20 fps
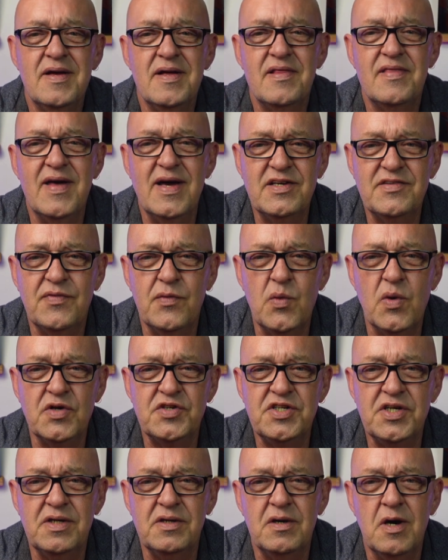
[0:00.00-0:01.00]
Thanks for
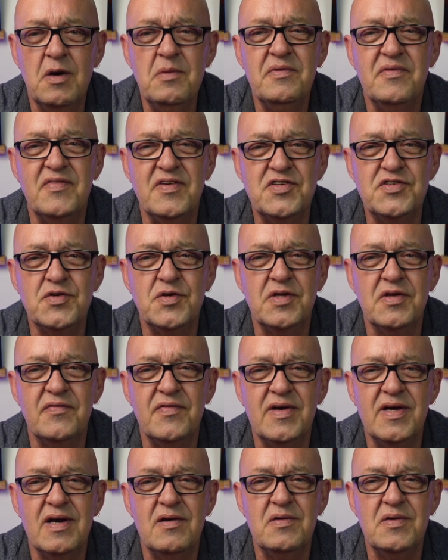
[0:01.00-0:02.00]
watching, hope you've enjoyed the
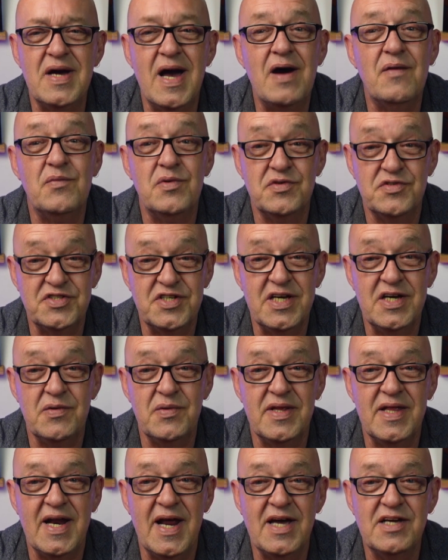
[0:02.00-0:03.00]
video, and we'll see you
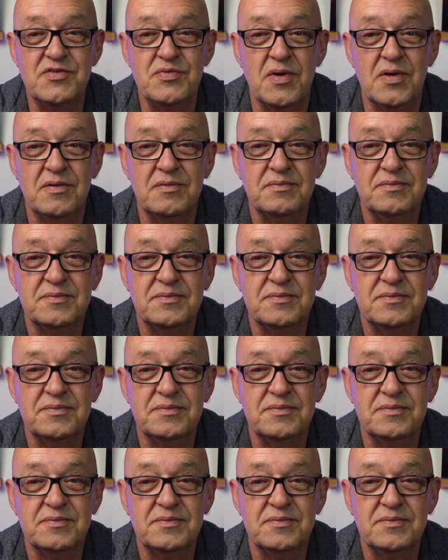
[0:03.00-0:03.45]
in the next one.